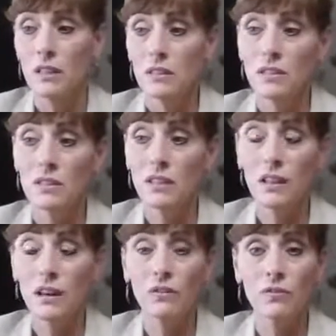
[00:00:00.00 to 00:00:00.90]
just
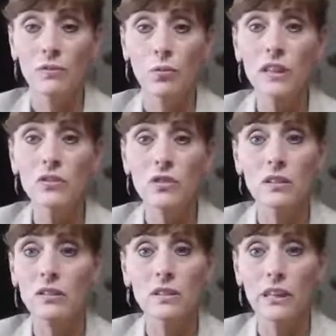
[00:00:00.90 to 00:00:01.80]
get off wheat,
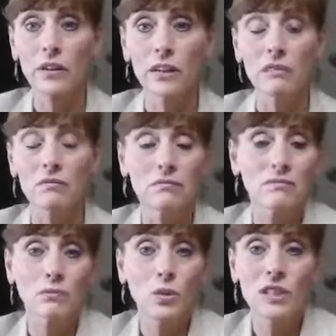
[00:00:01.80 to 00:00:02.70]
sugar, and dairy.
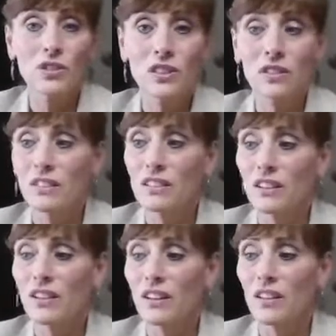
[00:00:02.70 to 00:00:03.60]
Wheat, sugar, and
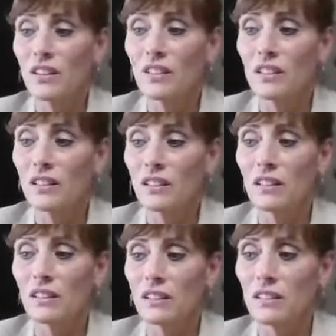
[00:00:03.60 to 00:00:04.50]
dairy are the,
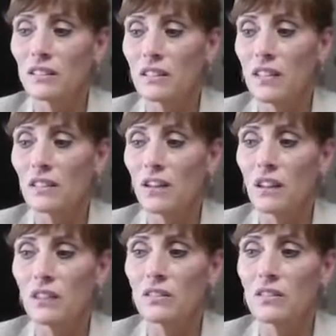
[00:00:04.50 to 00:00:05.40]
the things that
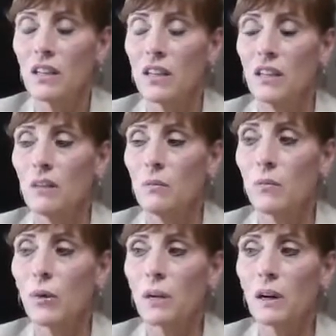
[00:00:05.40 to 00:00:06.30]
cause
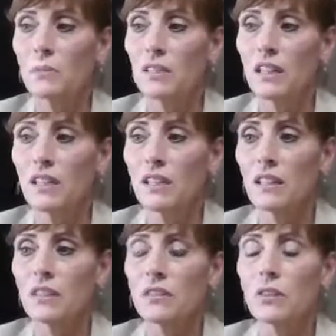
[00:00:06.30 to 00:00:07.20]
more problems than
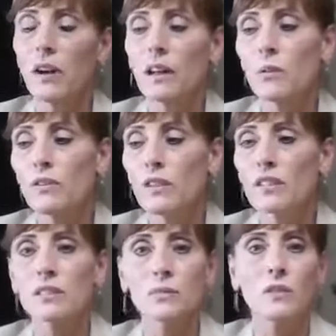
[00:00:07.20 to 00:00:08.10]
anything else. So how do we
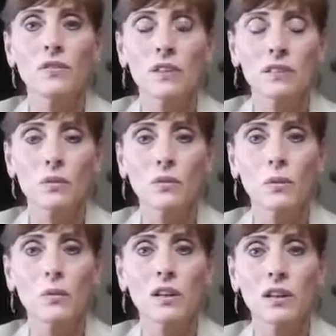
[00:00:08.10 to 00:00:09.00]
fix this? We fix it with
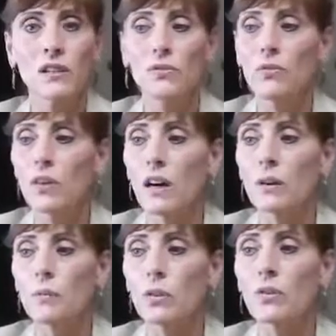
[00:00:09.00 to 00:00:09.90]
what we call the
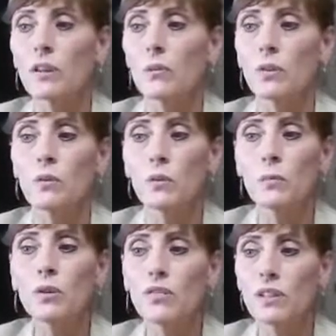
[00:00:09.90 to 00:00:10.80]
4R program. We
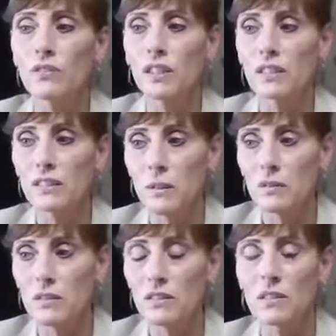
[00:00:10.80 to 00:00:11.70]
remove the offending
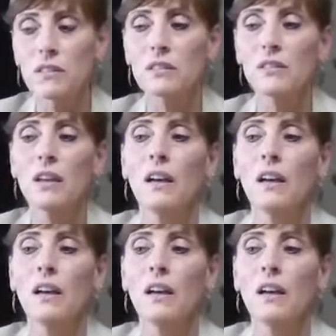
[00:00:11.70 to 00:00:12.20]
substances.